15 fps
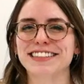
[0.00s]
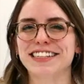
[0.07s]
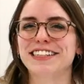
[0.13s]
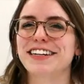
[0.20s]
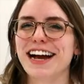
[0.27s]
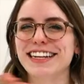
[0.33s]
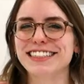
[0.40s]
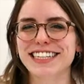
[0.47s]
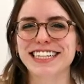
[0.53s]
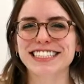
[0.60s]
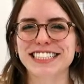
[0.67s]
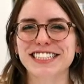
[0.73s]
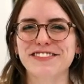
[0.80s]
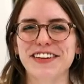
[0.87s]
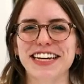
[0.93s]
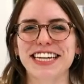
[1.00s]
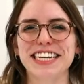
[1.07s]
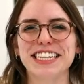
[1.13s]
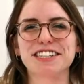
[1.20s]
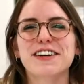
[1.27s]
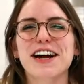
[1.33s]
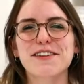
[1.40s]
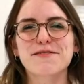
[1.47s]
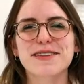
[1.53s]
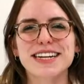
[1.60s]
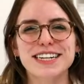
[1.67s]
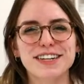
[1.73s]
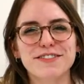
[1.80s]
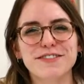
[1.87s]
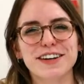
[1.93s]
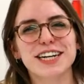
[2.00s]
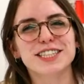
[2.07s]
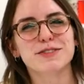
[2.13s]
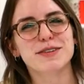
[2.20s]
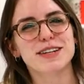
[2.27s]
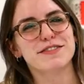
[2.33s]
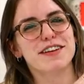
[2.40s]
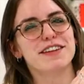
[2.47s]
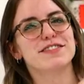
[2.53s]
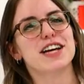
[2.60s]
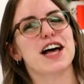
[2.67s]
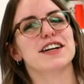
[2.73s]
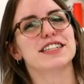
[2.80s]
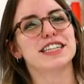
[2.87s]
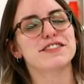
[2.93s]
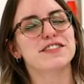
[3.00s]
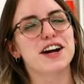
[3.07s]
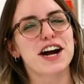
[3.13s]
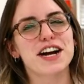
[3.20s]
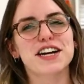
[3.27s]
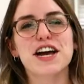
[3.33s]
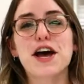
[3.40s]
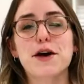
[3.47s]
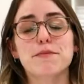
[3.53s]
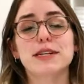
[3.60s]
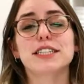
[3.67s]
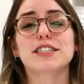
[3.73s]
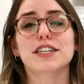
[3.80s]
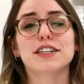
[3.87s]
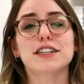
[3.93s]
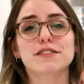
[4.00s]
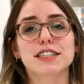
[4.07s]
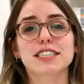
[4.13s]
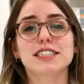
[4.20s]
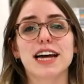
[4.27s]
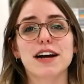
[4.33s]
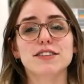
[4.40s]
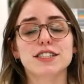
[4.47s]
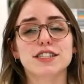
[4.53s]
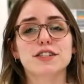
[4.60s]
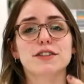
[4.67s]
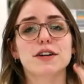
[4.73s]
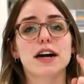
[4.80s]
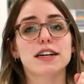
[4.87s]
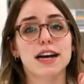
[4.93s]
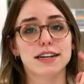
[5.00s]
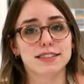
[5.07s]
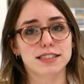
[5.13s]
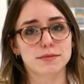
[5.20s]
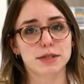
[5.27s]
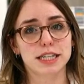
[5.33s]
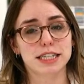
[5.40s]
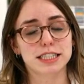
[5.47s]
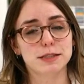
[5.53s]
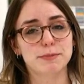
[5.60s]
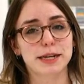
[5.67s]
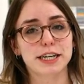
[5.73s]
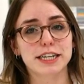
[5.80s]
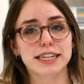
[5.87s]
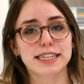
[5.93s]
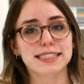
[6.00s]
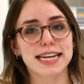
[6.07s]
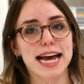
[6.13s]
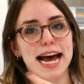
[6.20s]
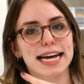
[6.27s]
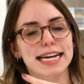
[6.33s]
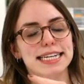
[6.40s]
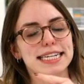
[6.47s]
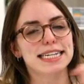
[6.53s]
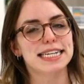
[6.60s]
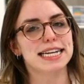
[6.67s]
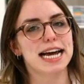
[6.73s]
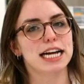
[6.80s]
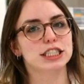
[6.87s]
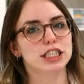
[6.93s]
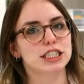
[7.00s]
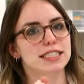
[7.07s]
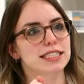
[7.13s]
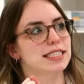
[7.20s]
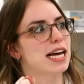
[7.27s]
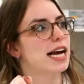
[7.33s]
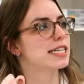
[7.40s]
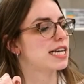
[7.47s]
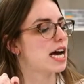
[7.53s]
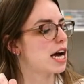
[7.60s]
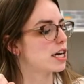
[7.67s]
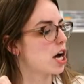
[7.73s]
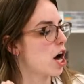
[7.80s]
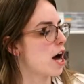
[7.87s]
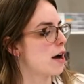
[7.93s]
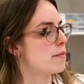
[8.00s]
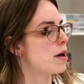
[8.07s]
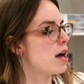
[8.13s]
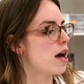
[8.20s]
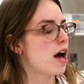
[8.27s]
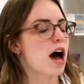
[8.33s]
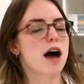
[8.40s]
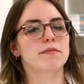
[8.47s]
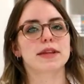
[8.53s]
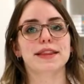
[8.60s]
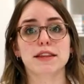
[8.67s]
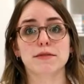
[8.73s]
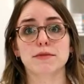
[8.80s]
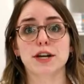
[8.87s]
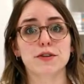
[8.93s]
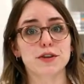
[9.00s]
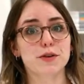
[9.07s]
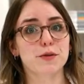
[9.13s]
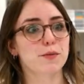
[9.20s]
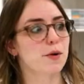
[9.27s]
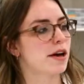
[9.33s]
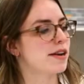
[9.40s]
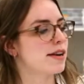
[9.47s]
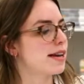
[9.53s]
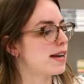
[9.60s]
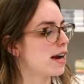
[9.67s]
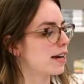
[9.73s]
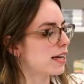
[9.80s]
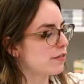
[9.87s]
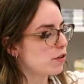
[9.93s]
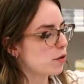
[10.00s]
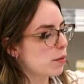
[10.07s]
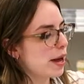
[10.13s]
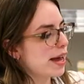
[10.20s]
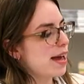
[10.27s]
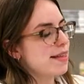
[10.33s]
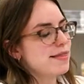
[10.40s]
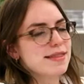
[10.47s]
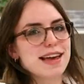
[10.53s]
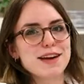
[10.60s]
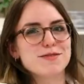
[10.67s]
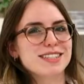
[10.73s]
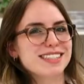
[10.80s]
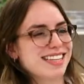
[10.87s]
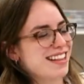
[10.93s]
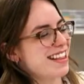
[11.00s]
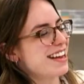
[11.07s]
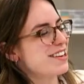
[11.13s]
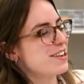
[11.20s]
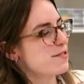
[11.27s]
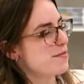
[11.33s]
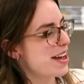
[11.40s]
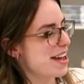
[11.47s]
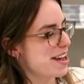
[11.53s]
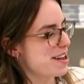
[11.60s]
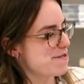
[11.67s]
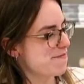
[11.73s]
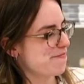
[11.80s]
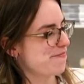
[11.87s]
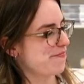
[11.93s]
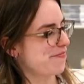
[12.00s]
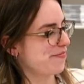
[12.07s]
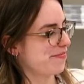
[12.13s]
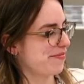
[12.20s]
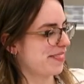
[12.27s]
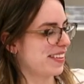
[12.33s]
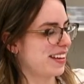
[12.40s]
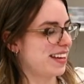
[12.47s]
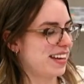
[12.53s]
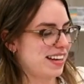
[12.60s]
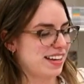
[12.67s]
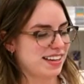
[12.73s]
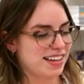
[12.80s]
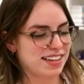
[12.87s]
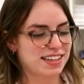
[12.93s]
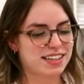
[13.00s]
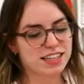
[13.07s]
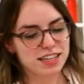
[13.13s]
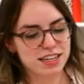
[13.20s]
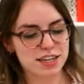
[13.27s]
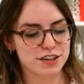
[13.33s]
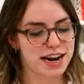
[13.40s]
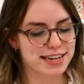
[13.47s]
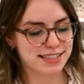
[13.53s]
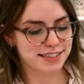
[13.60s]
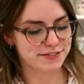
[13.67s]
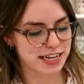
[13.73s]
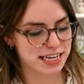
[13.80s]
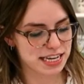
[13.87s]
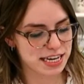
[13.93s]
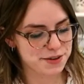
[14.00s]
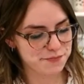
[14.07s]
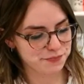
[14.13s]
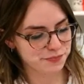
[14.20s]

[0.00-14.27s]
Congratulations, Vicky. You are a winner for our $25 gift card. Be sure to reach out to customer experience at anitagoodesign.com. Um, let them know you won in our giveaway, and they will send that your way. Congrats, Vicky.